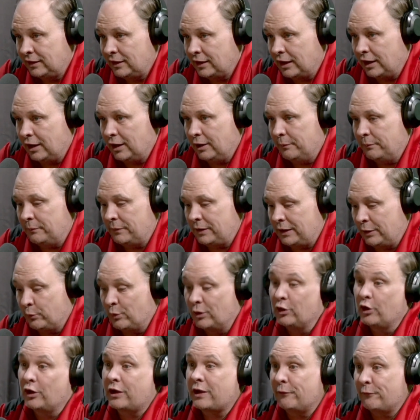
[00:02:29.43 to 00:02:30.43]
And
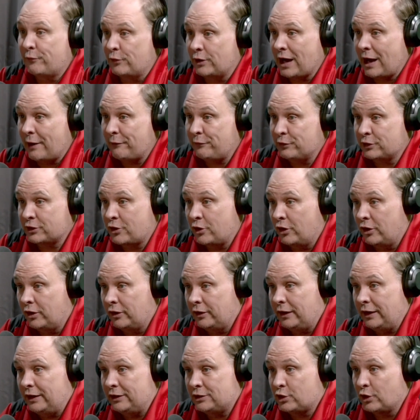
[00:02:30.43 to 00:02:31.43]
we're looking for divers
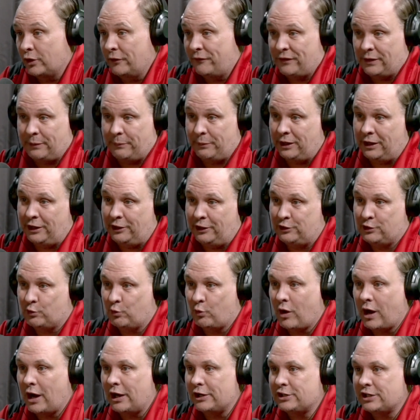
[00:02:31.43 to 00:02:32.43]
currently. So if anybody's
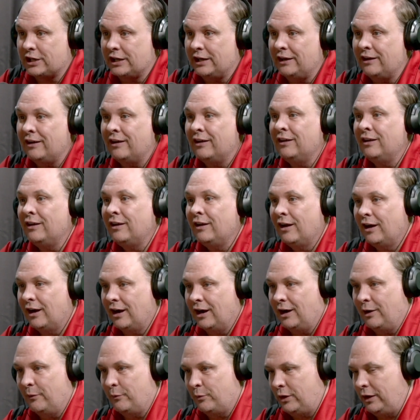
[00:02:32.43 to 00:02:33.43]
watching,
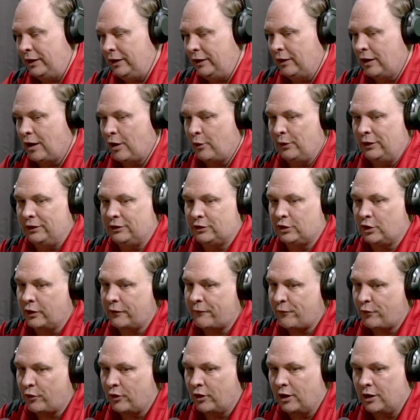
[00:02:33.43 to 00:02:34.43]
we always look
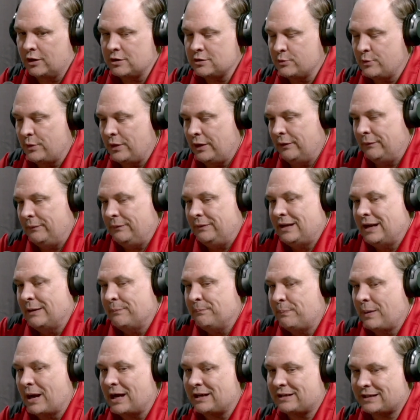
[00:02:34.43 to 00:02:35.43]
for
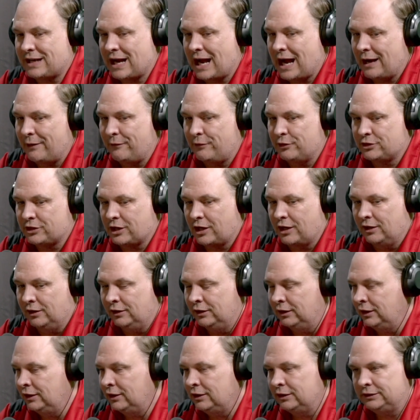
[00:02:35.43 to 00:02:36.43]
best divers are
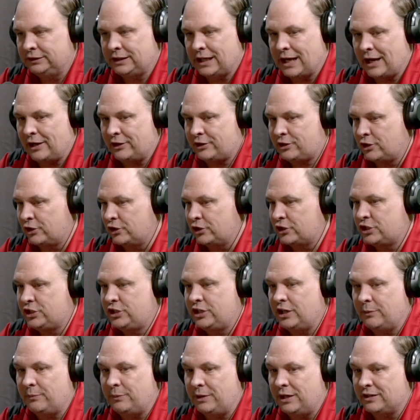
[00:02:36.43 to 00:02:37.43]
dancers,
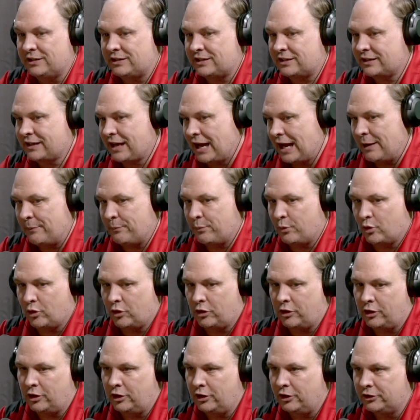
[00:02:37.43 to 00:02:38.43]
gymnasts,
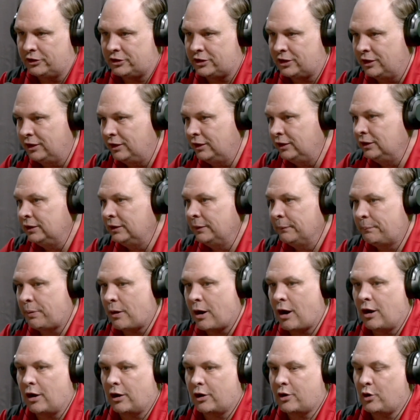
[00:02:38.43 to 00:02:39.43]
skateboarders,
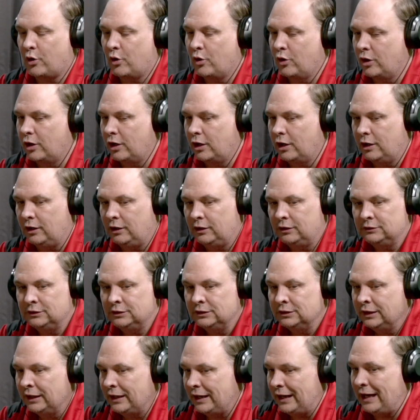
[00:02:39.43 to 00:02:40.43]
parkour,
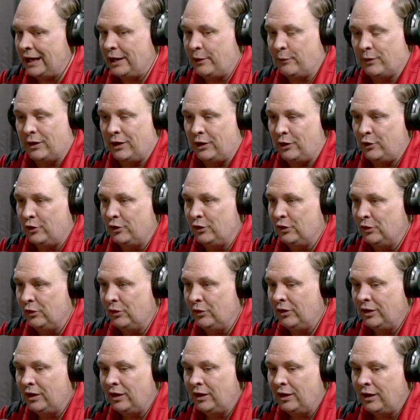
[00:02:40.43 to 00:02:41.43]
anyone
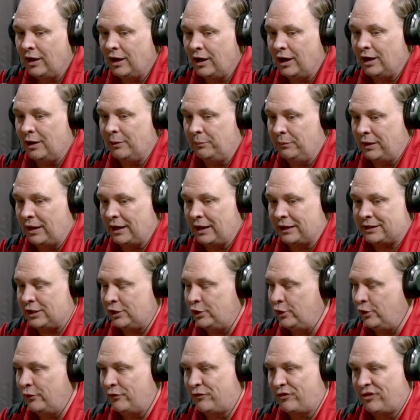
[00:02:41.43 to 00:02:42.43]
who likes to
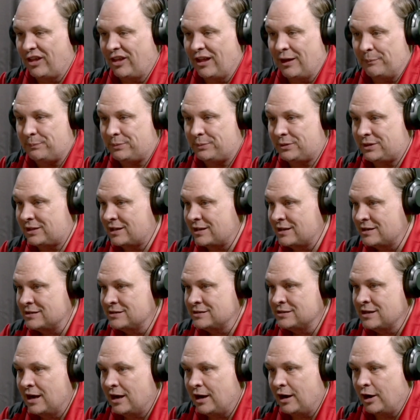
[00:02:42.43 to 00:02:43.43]
do flips
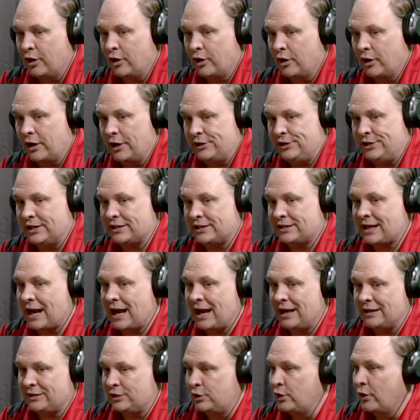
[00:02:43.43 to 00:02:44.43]
or just
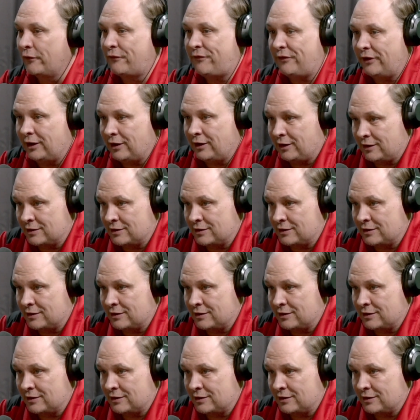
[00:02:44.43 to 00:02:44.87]
has no fear.